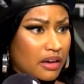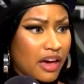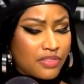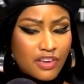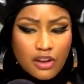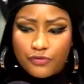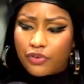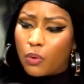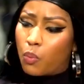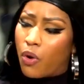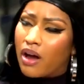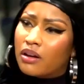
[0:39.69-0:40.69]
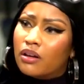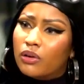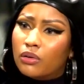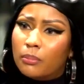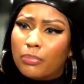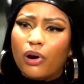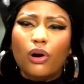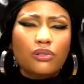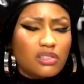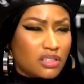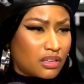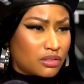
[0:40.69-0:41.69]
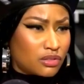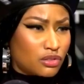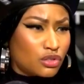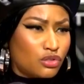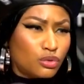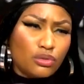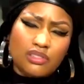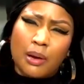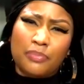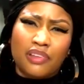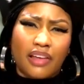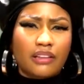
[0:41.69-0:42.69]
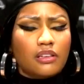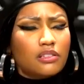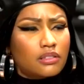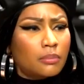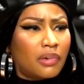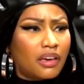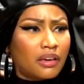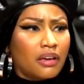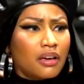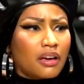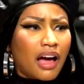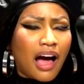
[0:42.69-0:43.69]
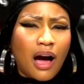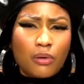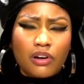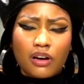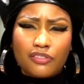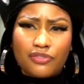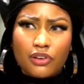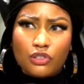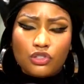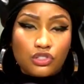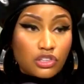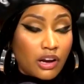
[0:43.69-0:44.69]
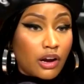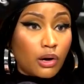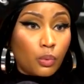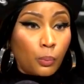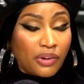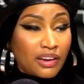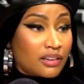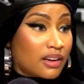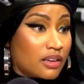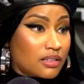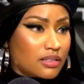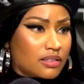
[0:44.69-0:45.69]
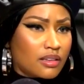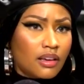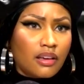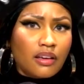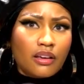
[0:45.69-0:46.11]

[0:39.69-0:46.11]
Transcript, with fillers: And then for one person to do something like this to me out of sheer weakness